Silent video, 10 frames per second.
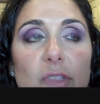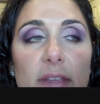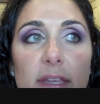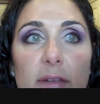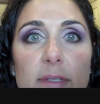I
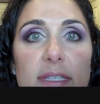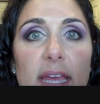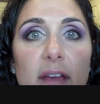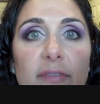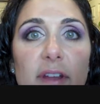think it was
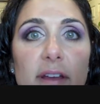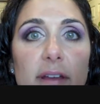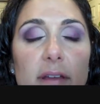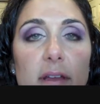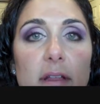
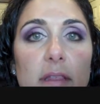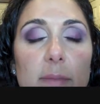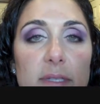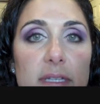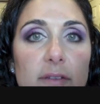Taffeta
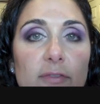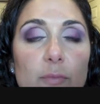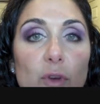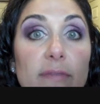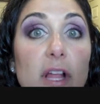lipstick
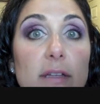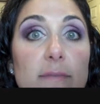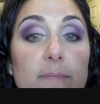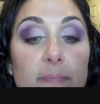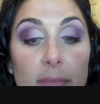from Revlon.
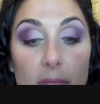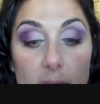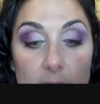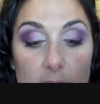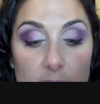
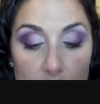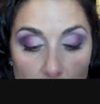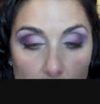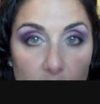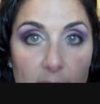
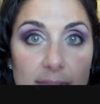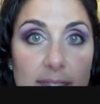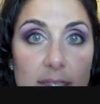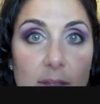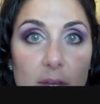So
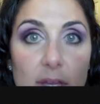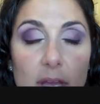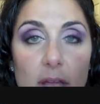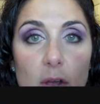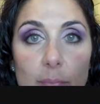that's the look.
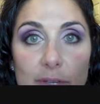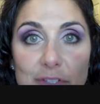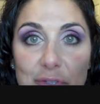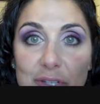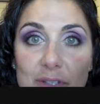I hope you
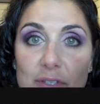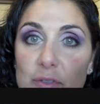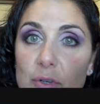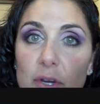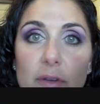enjoyed the
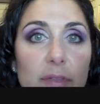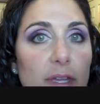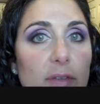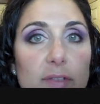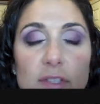tutorial.
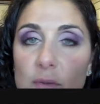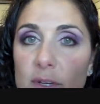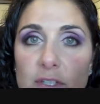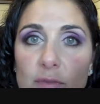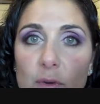Thank you so
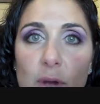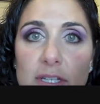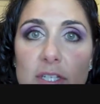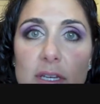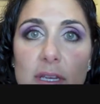much for
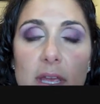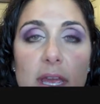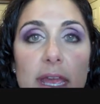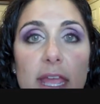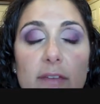watching.
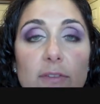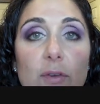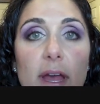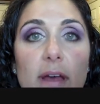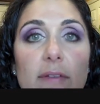If you
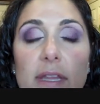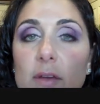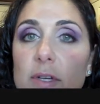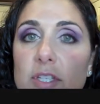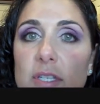have any
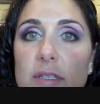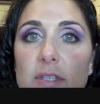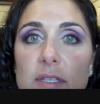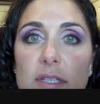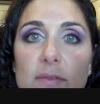questions,
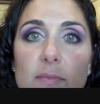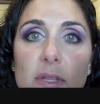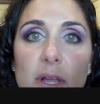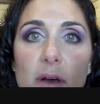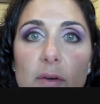just leave them
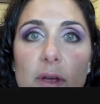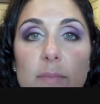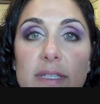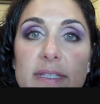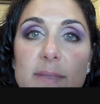below.
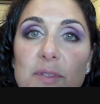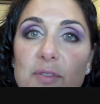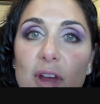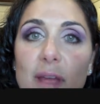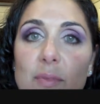Please
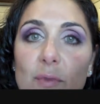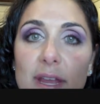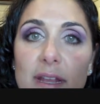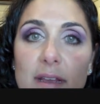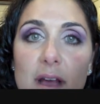subscribe,
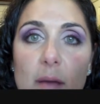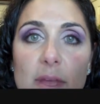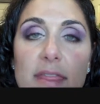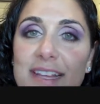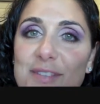rate, and
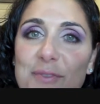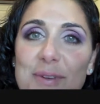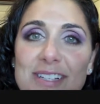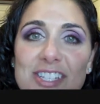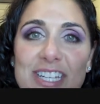comment. Thanks for
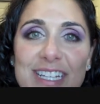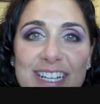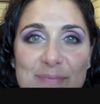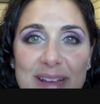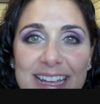watching.
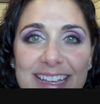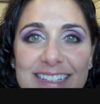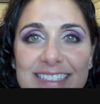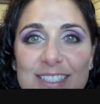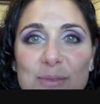Bye!